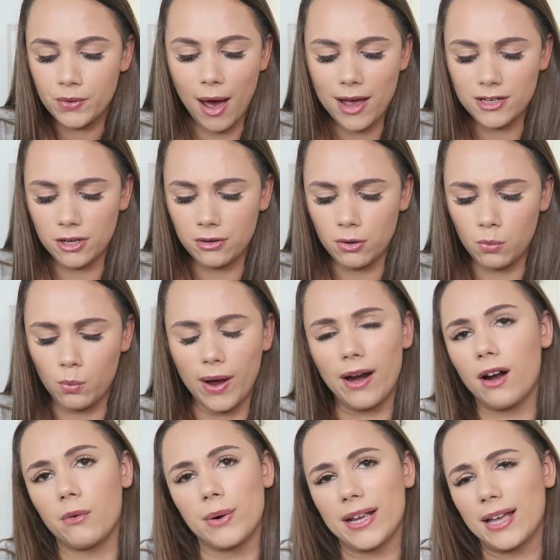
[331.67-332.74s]
I don't know
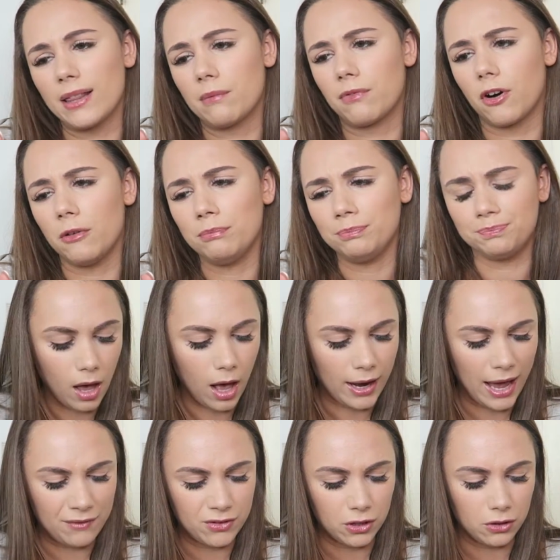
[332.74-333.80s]
where I would get them from.
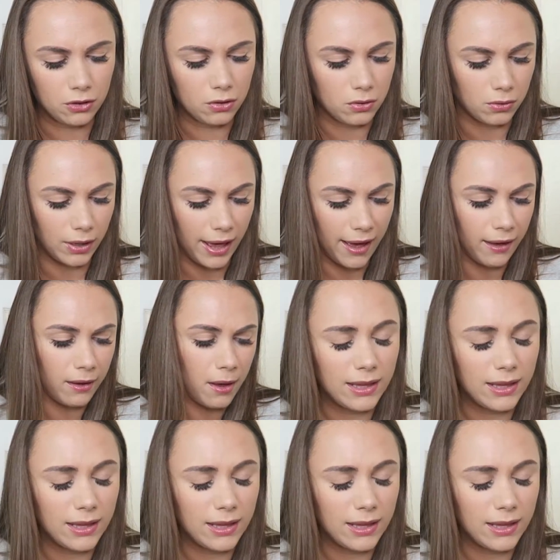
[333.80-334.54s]
I'd have to Google that.